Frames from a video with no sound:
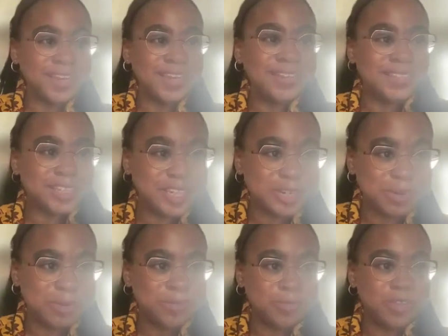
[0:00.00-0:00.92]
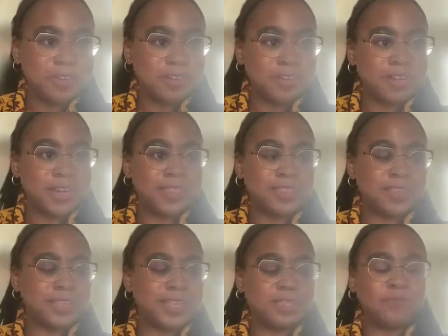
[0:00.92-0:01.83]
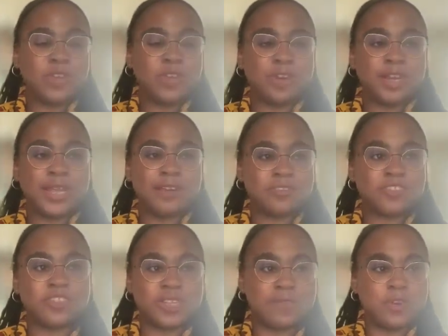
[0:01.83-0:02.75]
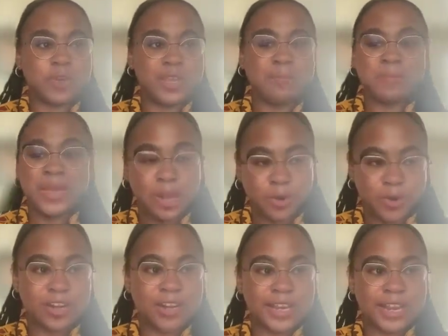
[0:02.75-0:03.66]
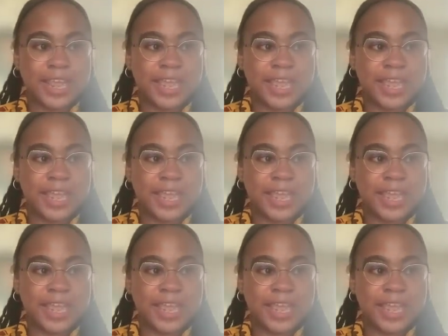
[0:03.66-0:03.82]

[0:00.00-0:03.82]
needs to be revealed? I think that's actually very empowered.